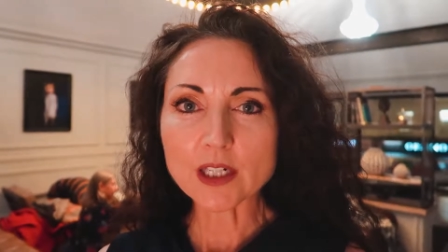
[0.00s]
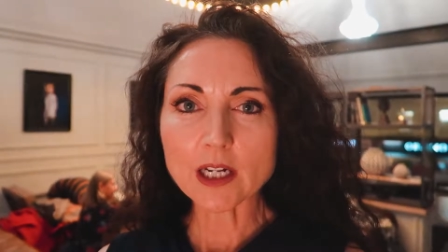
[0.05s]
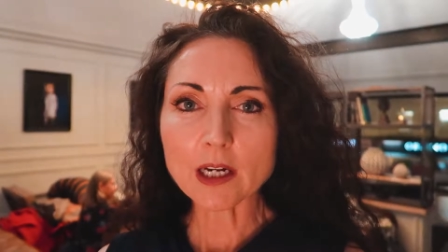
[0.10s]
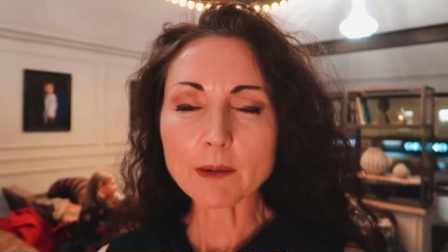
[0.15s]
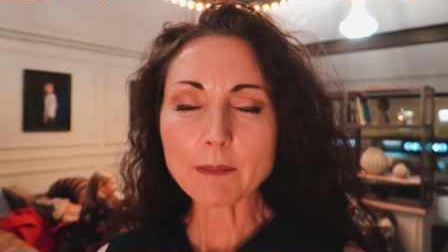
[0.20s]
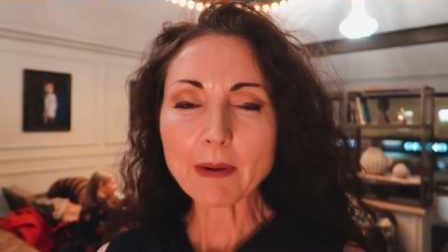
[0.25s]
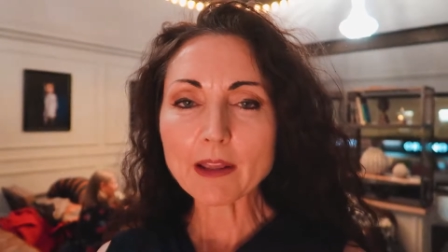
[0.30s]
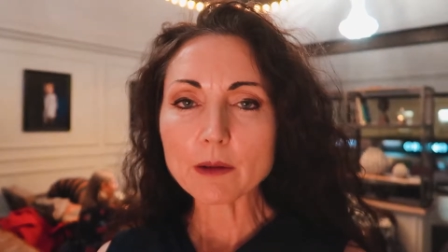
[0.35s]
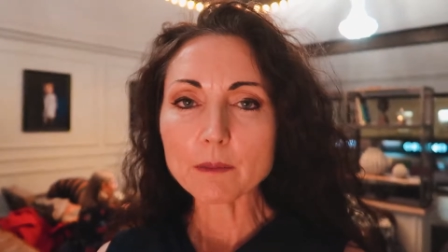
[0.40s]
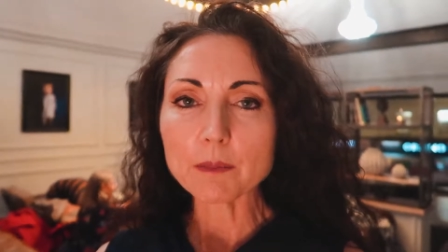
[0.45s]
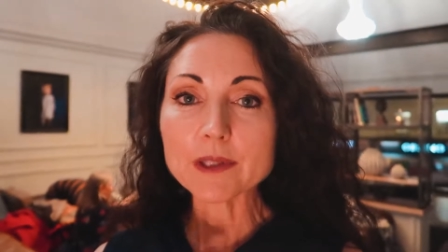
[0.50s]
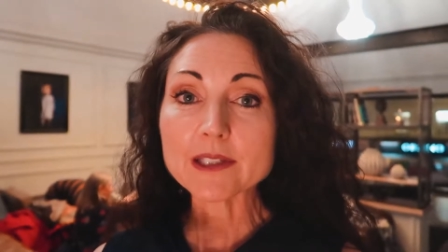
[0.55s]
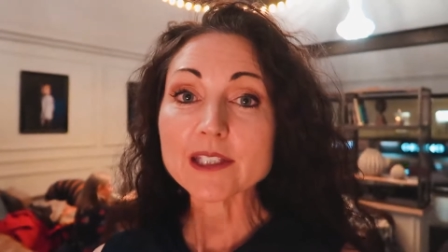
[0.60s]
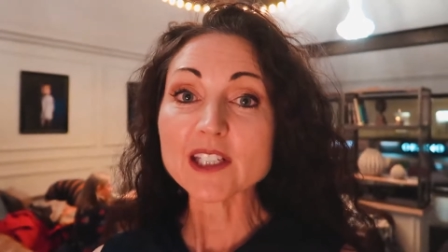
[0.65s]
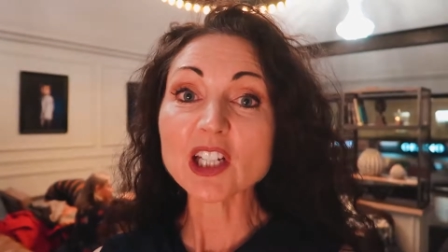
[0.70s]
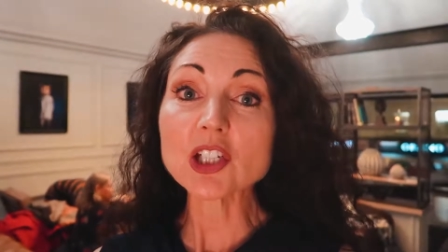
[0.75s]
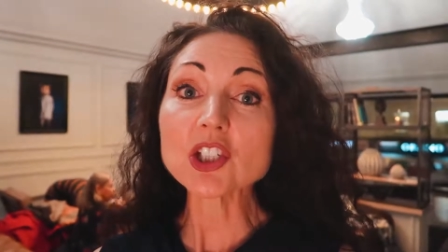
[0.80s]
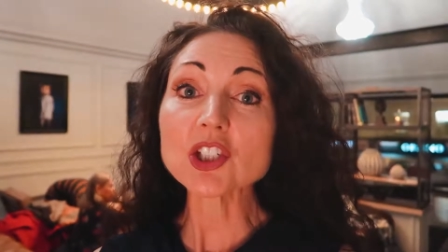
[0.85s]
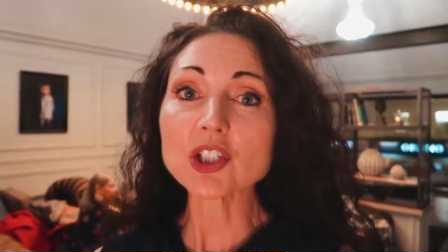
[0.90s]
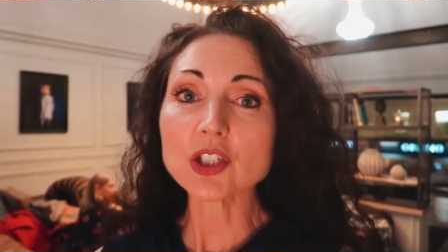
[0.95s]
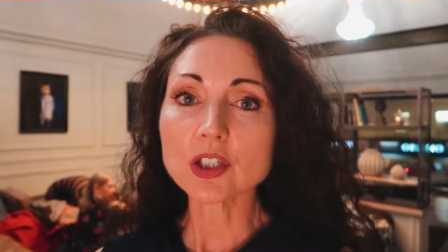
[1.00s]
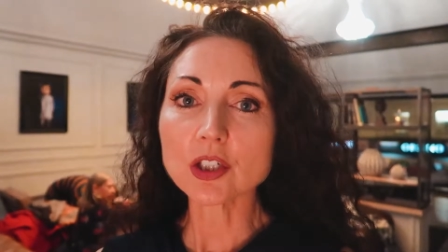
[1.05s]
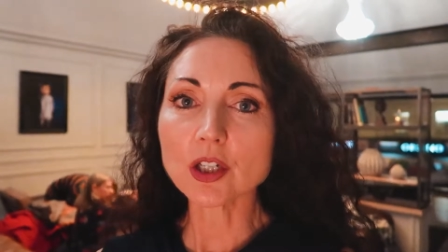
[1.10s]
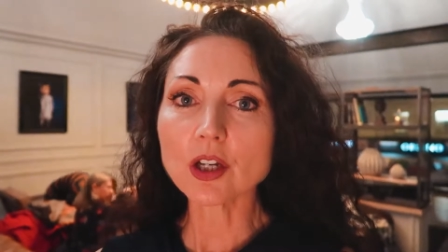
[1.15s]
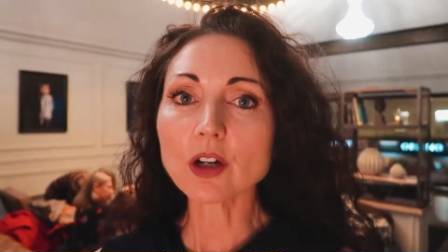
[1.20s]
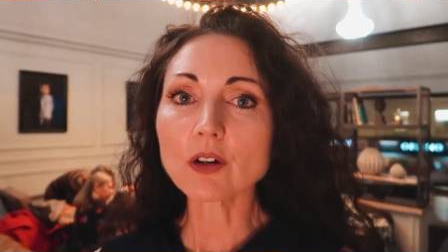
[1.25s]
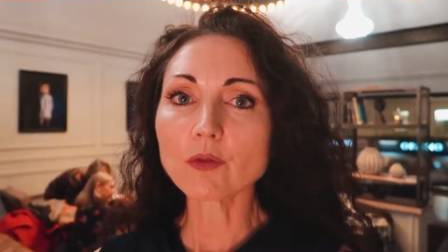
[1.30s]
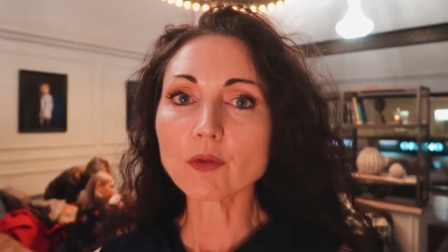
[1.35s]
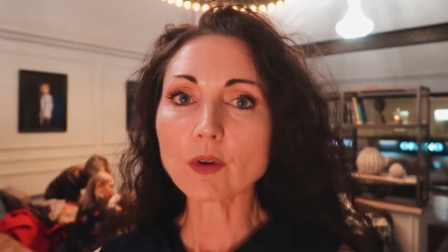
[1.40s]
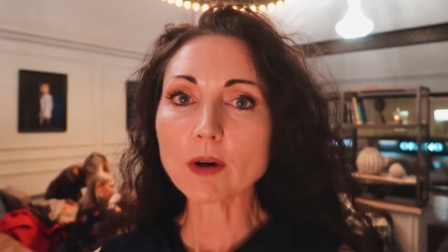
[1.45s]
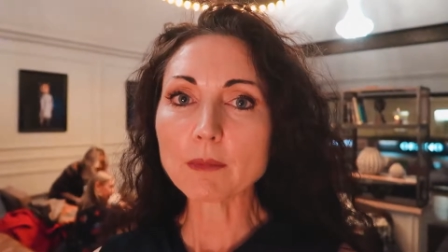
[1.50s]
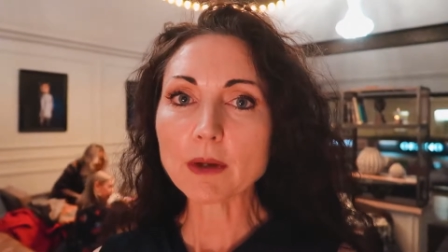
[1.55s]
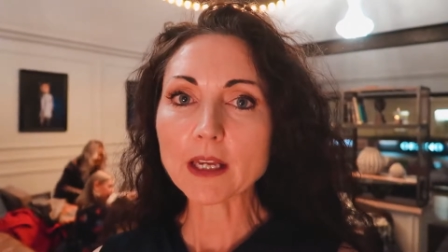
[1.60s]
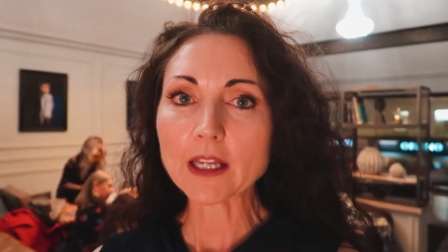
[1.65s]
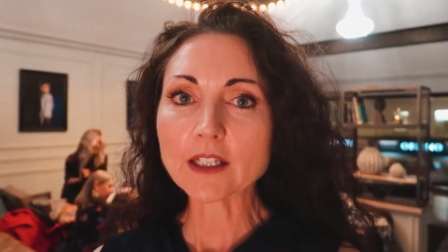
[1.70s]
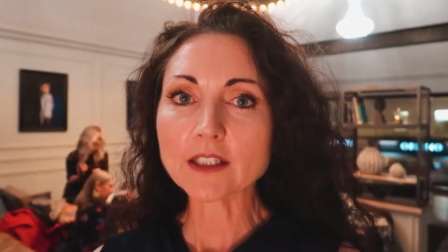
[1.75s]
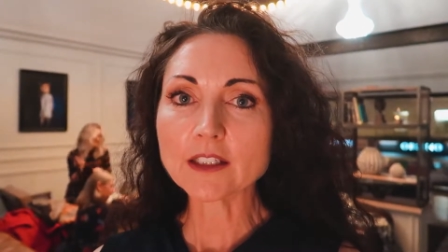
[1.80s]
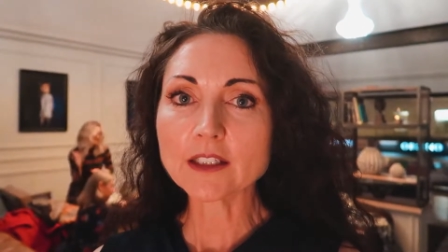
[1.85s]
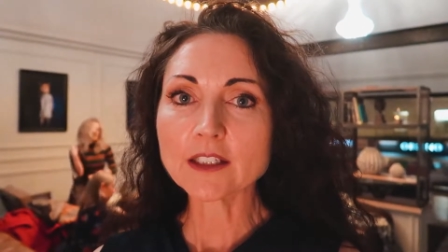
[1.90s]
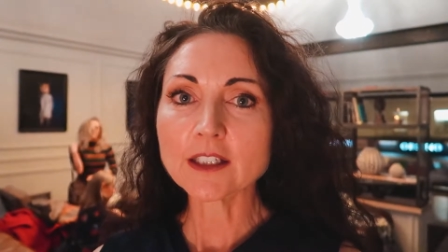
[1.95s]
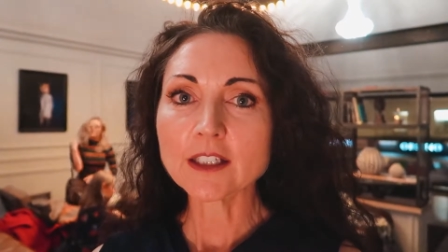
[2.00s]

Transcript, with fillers: and about the position of women